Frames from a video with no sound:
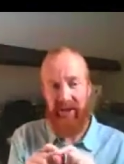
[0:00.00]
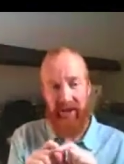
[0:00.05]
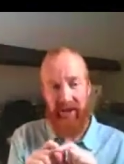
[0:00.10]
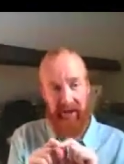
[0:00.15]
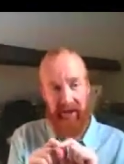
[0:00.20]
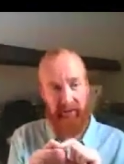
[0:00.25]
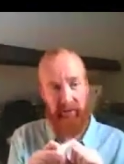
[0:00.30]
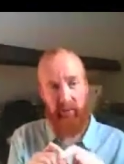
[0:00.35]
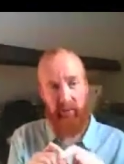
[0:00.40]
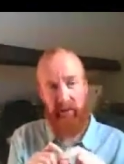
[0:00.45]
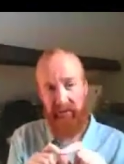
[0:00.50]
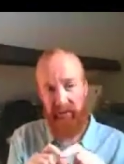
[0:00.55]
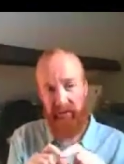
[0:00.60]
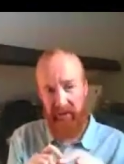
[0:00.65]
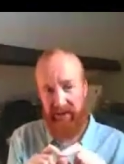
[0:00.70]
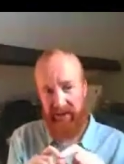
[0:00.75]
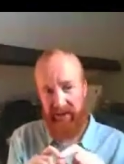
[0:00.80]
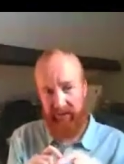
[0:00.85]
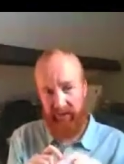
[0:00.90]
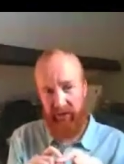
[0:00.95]
If you want to
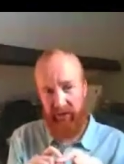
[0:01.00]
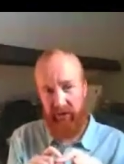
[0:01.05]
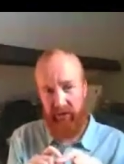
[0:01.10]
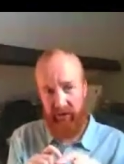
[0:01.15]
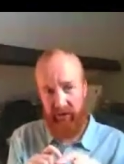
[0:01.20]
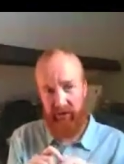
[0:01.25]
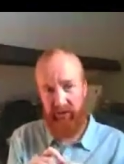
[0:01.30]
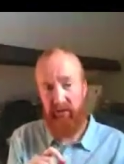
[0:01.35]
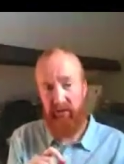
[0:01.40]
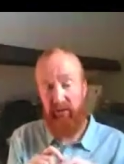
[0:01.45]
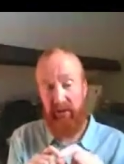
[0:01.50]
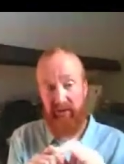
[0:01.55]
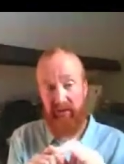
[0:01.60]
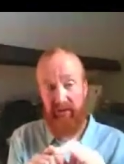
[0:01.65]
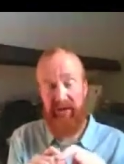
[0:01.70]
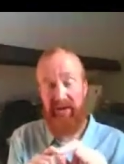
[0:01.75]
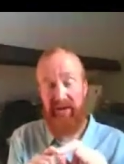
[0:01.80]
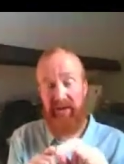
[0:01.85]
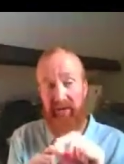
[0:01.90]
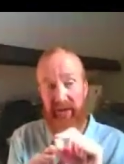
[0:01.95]
find something new, you want to
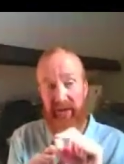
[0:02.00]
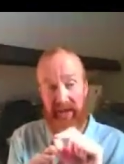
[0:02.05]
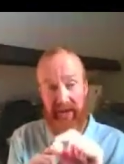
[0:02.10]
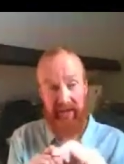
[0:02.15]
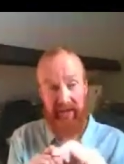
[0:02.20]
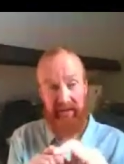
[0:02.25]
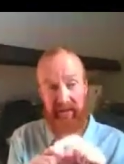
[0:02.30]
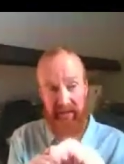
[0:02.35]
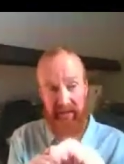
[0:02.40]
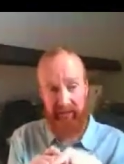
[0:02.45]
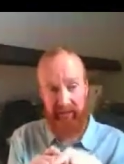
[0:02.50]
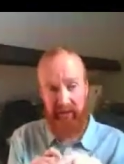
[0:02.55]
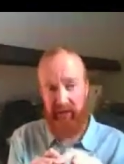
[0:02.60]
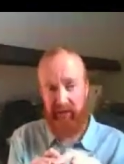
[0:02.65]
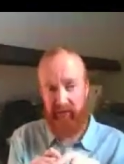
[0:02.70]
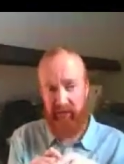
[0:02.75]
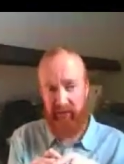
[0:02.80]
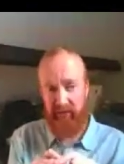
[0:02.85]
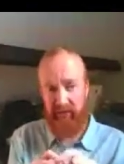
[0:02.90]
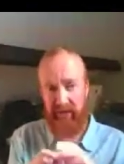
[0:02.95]
find something innovative and
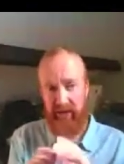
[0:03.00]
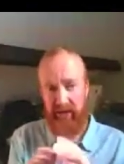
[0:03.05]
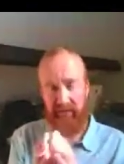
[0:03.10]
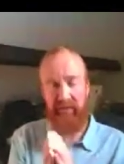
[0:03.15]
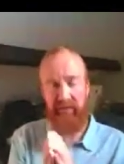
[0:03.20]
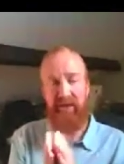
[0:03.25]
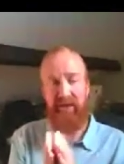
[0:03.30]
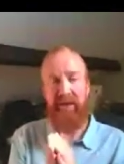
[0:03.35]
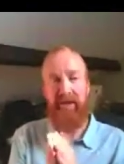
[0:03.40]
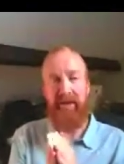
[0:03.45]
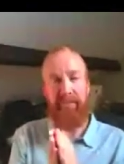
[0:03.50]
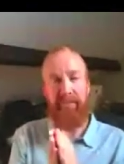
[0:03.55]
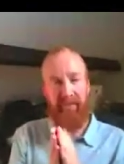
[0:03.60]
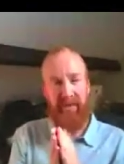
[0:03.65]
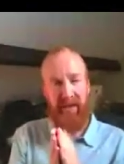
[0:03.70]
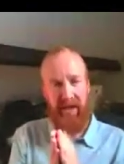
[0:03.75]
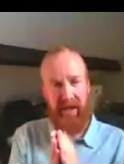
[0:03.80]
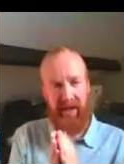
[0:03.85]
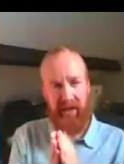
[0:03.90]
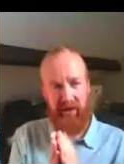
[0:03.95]
disruptive,
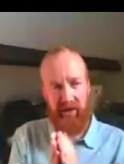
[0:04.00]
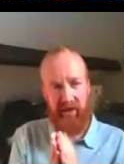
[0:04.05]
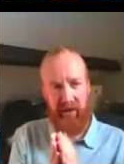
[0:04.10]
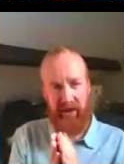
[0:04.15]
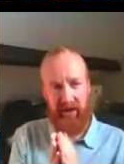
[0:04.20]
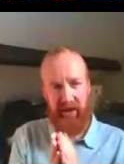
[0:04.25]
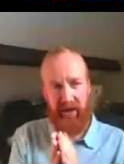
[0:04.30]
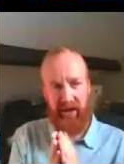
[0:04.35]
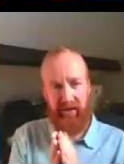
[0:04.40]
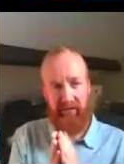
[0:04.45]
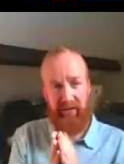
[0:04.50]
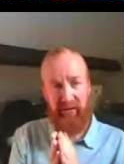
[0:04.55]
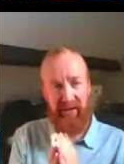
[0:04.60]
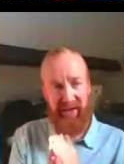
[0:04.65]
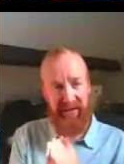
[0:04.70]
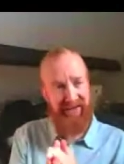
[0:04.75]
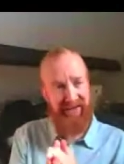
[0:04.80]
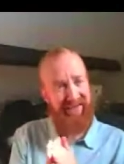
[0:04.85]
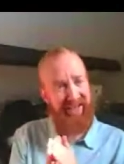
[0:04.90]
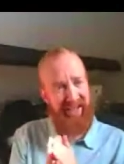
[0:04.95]
actually, you have to
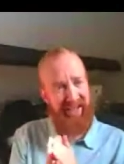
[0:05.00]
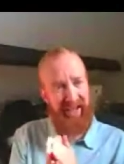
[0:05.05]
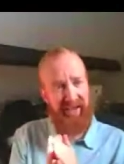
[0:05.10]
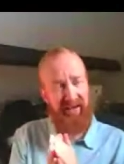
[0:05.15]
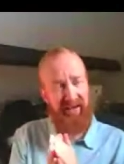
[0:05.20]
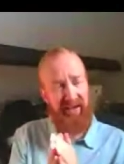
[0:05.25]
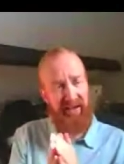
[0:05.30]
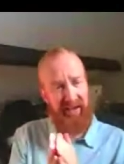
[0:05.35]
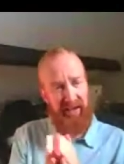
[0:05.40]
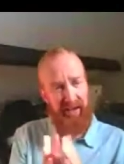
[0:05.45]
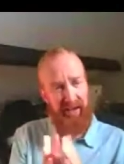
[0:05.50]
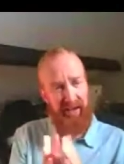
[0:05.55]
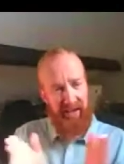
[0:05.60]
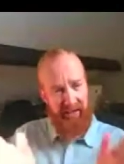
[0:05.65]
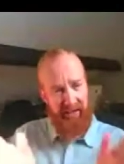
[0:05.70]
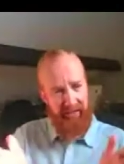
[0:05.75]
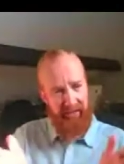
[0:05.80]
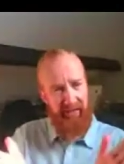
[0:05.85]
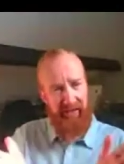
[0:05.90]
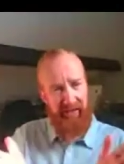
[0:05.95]
think silly and you
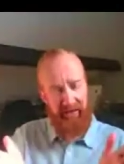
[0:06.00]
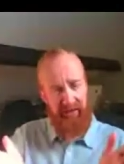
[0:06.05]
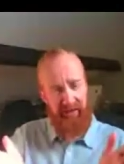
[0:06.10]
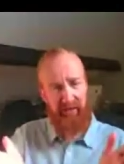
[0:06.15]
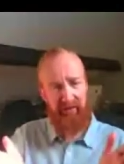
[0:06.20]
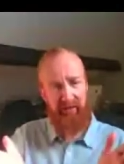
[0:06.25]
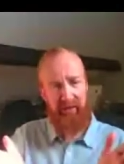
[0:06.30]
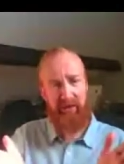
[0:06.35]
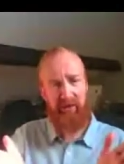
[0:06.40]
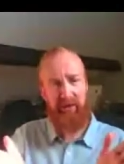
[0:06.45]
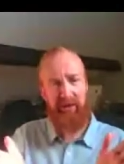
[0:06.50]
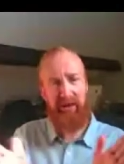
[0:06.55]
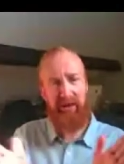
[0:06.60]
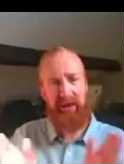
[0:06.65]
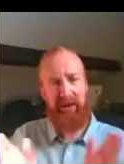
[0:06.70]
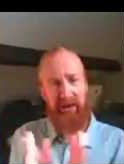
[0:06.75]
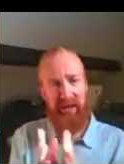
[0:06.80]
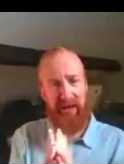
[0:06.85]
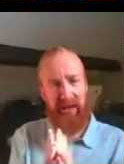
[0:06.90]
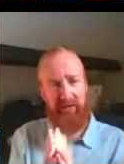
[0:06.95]
have to think
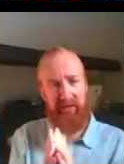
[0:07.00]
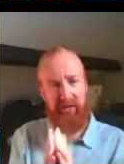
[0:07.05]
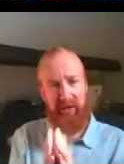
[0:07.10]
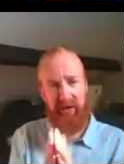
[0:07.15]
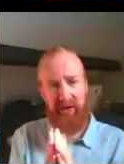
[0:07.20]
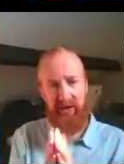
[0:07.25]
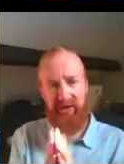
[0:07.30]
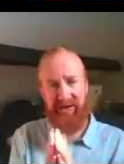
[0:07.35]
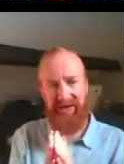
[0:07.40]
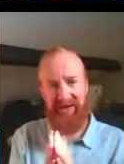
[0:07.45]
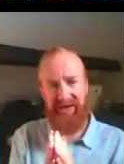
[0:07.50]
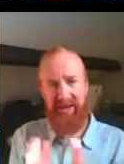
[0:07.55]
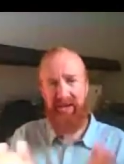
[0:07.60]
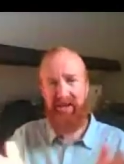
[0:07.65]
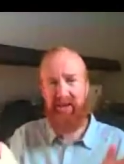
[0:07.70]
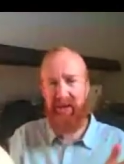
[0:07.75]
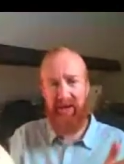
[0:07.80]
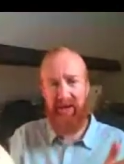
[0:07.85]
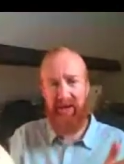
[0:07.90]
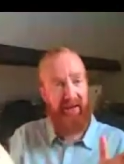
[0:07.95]
divergently. You have to consider
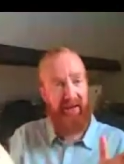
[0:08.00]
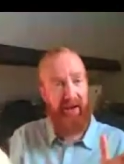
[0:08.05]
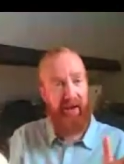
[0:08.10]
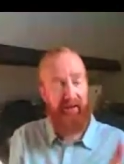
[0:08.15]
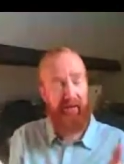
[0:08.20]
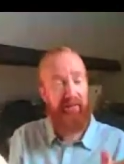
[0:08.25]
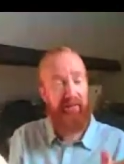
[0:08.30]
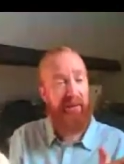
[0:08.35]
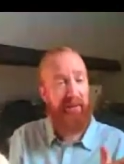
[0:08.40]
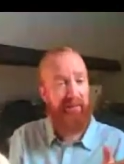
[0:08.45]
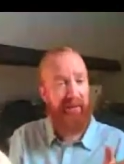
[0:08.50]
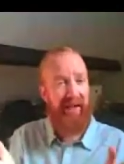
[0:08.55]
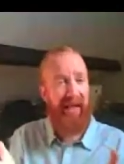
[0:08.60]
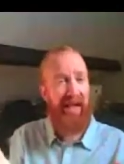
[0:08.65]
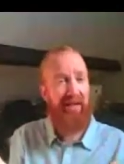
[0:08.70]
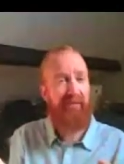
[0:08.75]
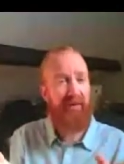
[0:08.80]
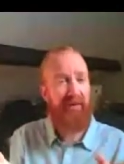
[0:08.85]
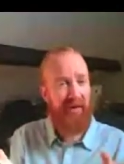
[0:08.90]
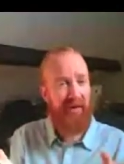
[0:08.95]
things that other people
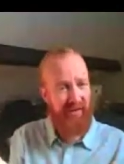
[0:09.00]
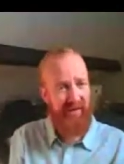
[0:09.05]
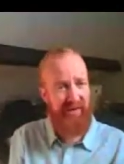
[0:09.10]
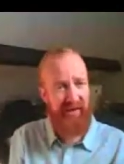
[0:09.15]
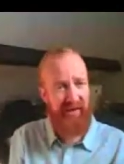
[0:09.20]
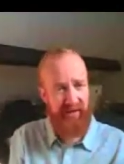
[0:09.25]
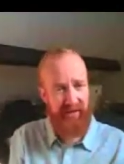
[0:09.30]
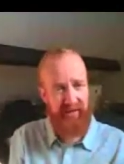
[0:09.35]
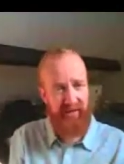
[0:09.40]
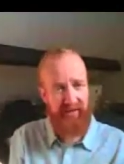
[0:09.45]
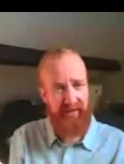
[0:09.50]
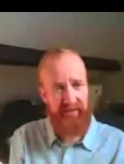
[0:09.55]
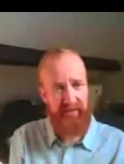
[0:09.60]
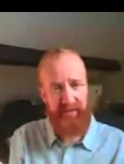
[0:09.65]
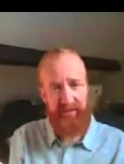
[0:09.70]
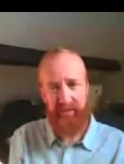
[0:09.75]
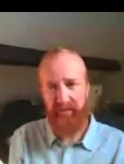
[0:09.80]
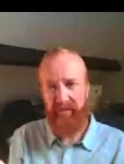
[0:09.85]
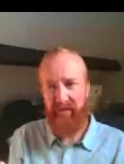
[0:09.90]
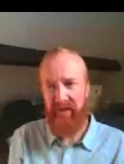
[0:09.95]
haven't considered.
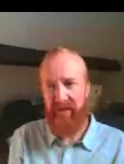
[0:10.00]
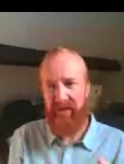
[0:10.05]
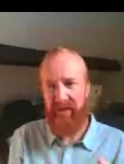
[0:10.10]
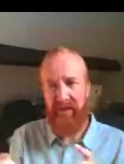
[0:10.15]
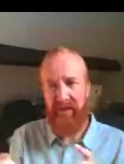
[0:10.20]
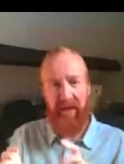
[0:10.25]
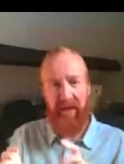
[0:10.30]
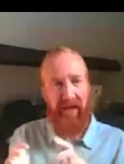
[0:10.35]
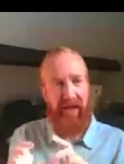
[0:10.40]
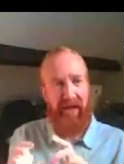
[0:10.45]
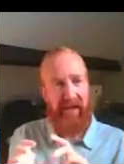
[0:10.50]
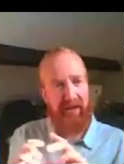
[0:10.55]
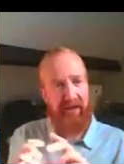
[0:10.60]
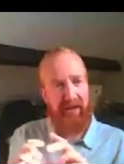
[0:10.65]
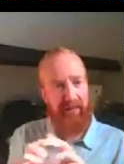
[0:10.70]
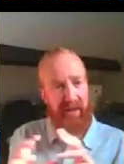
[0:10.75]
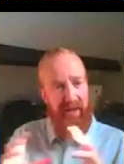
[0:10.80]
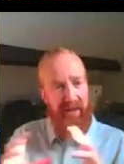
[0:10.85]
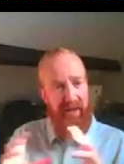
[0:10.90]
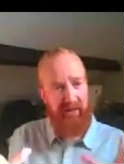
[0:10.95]
And the
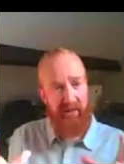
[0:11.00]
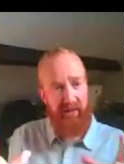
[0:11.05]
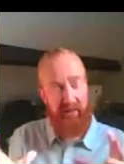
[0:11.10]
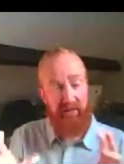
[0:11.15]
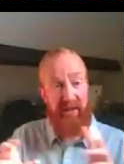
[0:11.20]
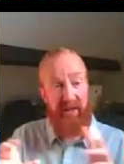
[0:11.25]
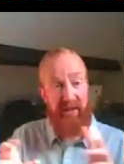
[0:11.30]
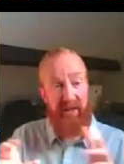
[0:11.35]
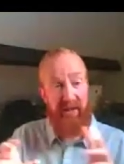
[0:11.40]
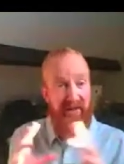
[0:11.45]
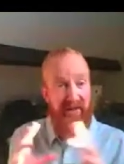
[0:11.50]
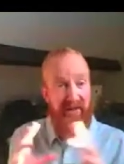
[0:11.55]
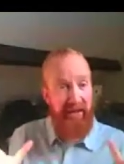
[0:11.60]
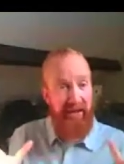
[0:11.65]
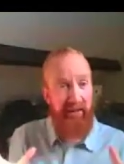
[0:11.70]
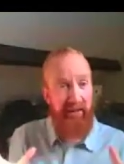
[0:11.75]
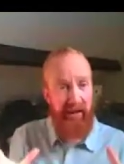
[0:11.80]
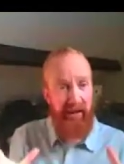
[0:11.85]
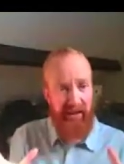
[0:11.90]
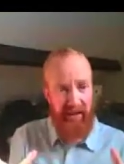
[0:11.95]
pestle and
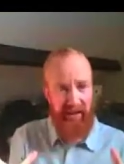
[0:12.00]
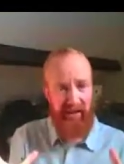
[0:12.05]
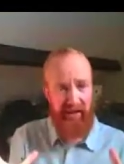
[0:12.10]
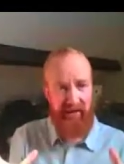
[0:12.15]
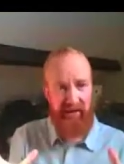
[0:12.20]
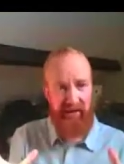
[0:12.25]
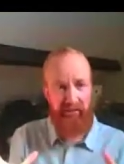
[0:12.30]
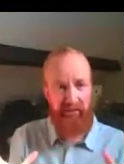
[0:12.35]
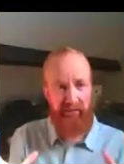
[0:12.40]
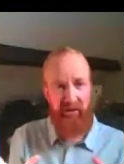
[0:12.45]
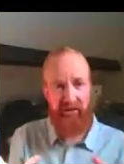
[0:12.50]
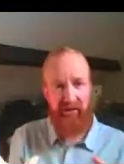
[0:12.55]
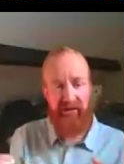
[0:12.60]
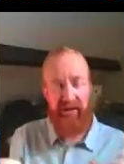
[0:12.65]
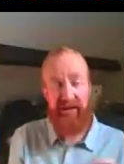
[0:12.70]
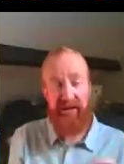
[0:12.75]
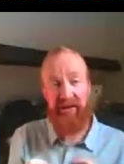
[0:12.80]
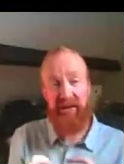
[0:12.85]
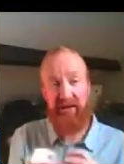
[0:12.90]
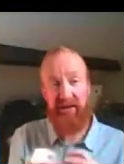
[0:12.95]
steeple analysis
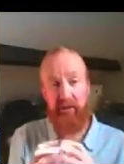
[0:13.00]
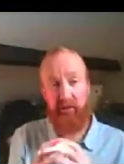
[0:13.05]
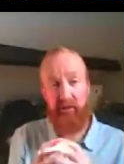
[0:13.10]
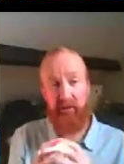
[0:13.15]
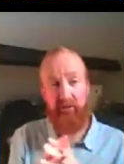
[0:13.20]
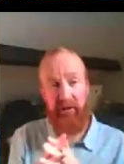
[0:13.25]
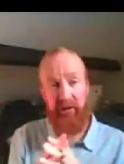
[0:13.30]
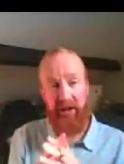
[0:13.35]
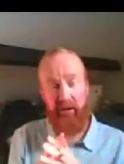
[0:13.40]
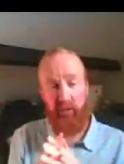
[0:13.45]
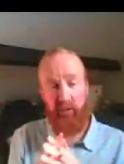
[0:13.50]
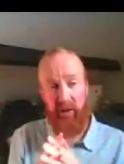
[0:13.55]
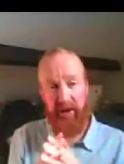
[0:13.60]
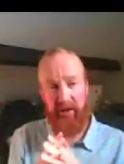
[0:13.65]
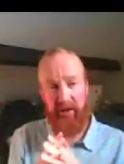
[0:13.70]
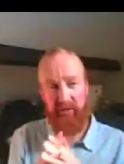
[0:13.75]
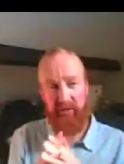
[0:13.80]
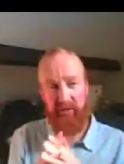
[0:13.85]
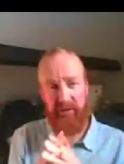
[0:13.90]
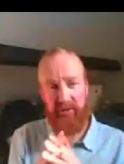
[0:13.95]
process is a great way
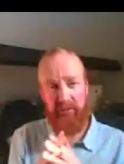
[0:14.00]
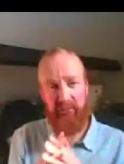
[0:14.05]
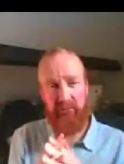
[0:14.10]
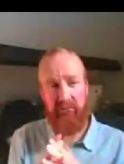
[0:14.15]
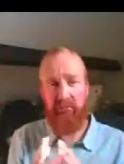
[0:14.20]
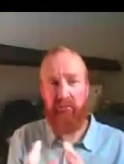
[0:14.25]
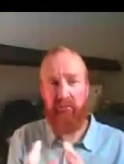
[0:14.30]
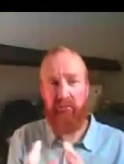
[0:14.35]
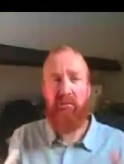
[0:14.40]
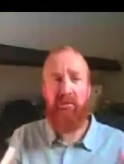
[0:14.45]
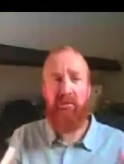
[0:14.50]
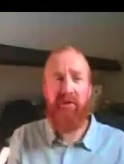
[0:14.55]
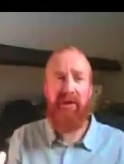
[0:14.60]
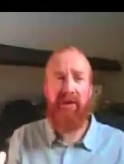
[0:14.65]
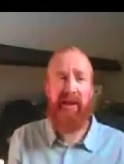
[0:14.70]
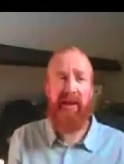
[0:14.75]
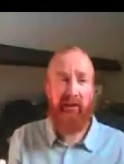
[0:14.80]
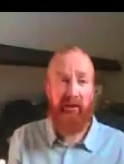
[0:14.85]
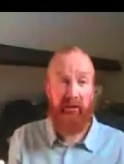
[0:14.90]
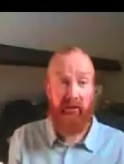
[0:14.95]
of just
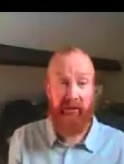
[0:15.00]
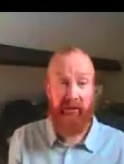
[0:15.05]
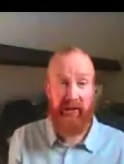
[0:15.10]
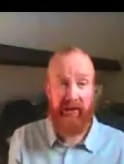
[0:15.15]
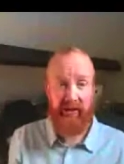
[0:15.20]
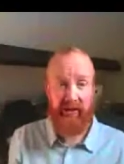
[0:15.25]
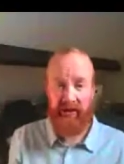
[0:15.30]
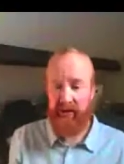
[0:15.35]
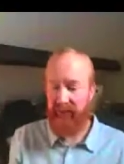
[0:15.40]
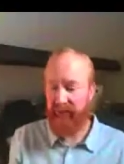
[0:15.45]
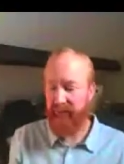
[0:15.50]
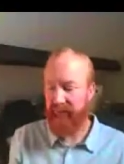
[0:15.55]
broadening your thinking.